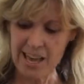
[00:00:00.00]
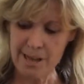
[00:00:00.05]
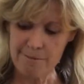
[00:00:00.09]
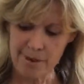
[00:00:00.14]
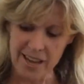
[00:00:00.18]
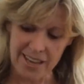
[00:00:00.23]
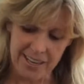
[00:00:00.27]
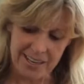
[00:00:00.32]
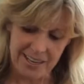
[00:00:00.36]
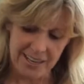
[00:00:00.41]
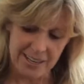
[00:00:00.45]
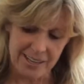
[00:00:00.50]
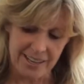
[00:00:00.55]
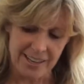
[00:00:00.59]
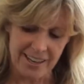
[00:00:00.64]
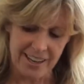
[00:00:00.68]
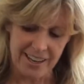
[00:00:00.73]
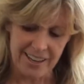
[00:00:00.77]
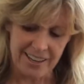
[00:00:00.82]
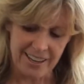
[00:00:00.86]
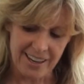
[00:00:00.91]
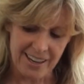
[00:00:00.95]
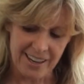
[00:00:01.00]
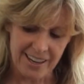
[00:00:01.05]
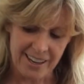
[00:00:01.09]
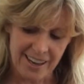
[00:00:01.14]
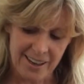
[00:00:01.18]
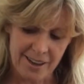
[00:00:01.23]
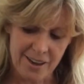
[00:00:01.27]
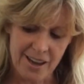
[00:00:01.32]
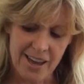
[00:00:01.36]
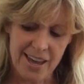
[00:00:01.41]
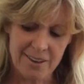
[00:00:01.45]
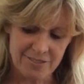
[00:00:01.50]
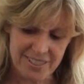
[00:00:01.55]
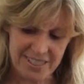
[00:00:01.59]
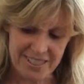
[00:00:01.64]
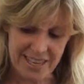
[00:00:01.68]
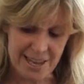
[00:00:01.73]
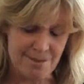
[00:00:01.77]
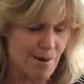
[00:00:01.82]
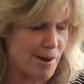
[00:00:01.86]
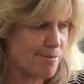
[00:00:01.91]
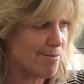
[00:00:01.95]
But I have to
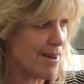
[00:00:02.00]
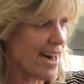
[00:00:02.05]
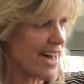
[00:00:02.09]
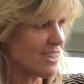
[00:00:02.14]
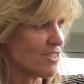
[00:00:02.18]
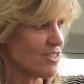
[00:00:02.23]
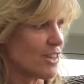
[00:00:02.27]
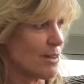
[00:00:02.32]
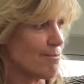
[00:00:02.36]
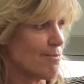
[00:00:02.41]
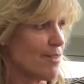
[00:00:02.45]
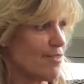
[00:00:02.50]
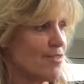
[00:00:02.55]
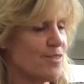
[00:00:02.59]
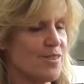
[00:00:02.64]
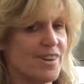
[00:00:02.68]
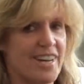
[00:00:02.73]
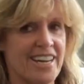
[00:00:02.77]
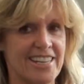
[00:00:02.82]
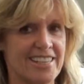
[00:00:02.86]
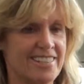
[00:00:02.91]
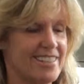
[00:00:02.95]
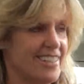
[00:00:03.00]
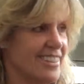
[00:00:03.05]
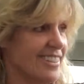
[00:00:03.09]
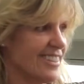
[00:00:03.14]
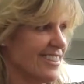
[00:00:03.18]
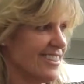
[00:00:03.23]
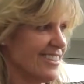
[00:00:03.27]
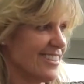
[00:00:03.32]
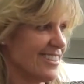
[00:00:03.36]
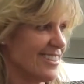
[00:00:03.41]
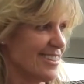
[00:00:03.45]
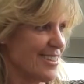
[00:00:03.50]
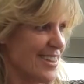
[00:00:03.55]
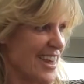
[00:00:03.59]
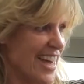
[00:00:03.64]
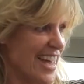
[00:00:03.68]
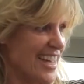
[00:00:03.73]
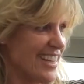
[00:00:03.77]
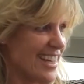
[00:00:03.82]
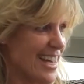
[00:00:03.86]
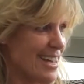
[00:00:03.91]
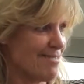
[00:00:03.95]
say my mantra before I do
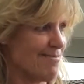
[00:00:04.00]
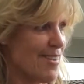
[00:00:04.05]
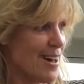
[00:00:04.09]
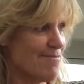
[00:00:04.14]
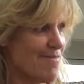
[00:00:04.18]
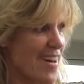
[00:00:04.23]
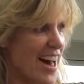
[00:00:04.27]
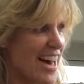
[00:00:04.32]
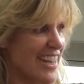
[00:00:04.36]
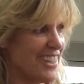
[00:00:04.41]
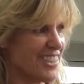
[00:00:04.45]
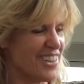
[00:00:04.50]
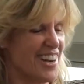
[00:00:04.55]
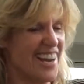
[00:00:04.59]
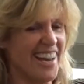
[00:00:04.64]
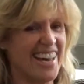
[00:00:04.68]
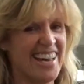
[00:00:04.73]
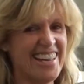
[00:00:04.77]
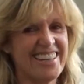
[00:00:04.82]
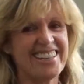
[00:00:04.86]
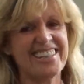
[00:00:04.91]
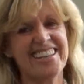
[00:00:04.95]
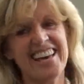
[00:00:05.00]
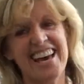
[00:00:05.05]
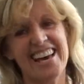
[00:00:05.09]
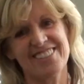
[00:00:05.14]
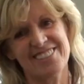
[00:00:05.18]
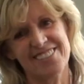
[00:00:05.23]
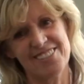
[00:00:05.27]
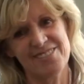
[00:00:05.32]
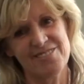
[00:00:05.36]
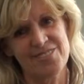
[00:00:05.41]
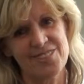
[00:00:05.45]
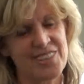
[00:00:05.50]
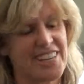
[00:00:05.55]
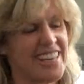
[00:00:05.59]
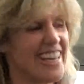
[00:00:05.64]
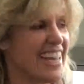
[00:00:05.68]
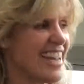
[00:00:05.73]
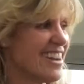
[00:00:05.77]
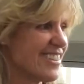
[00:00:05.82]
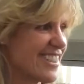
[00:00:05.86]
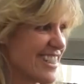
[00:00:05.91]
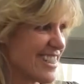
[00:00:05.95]
that, and my mantra in 140
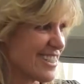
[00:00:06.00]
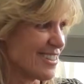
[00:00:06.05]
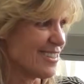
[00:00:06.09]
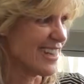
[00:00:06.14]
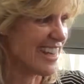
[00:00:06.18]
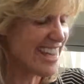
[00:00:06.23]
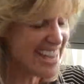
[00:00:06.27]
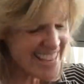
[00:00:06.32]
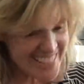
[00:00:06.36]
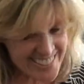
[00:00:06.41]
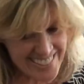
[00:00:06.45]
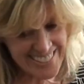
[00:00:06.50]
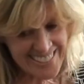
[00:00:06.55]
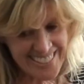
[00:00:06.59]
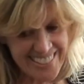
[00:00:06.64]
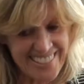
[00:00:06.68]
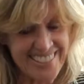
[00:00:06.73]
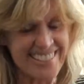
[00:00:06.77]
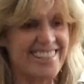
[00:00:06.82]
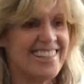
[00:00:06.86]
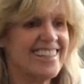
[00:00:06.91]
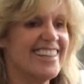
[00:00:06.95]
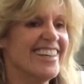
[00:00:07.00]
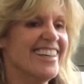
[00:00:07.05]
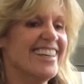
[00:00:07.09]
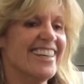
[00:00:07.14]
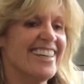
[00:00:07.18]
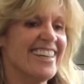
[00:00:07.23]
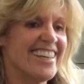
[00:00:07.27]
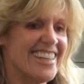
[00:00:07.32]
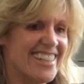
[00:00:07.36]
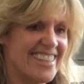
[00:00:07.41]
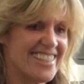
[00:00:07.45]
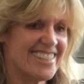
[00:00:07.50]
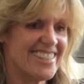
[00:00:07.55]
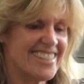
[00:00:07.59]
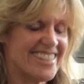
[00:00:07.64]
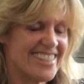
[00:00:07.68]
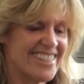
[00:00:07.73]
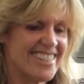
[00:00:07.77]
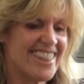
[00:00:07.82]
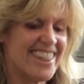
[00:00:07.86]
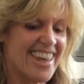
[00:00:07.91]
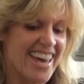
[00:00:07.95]
characters or less
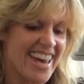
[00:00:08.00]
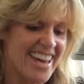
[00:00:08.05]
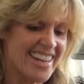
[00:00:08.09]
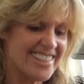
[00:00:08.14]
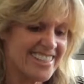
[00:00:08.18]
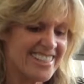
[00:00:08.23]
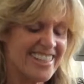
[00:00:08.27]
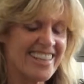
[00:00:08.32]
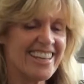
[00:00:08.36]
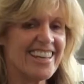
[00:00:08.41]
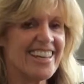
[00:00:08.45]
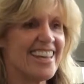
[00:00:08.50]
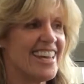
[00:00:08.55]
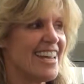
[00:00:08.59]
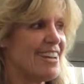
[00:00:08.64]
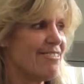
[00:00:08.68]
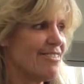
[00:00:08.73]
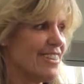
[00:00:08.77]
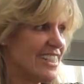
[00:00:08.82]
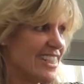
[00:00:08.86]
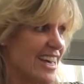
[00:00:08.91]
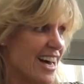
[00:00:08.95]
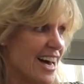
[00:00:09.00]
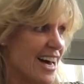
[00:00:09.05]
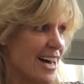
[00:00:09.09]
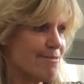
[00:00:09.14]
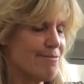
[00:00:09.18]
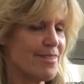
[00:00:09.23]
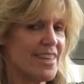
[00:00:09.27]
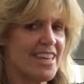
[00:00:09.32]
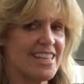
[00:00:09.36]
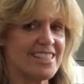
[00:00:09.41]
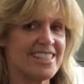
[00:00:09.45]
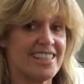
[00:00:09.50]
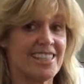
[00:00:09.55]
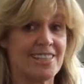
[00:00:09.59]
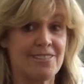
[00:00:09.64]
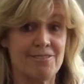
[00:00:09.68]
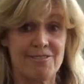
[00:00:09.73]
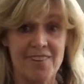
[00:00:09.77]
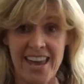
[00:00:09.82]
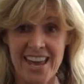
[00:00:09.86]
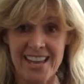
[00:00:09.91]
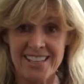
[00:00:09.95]
is that every time there's an
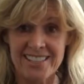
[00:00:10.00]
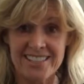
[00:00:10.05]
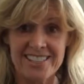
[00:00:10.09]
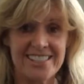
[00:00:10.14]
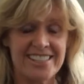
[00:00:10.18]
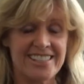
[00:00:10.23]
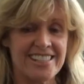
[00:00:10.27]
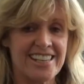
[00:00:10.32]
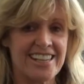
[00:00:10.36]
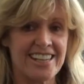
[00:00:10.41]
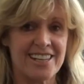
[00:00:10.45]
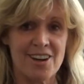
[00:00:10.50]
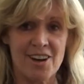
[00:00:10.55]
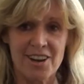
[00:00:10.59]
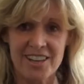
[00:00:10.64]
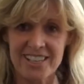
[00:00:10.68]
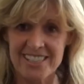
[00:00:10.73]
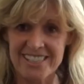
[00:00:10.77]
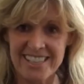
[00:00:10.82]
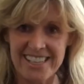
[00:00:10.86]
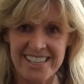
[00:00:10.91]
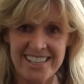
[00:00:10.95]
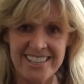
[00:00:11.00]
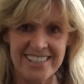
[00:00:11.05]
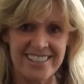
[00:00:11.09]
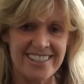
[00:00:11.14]
advance in technology,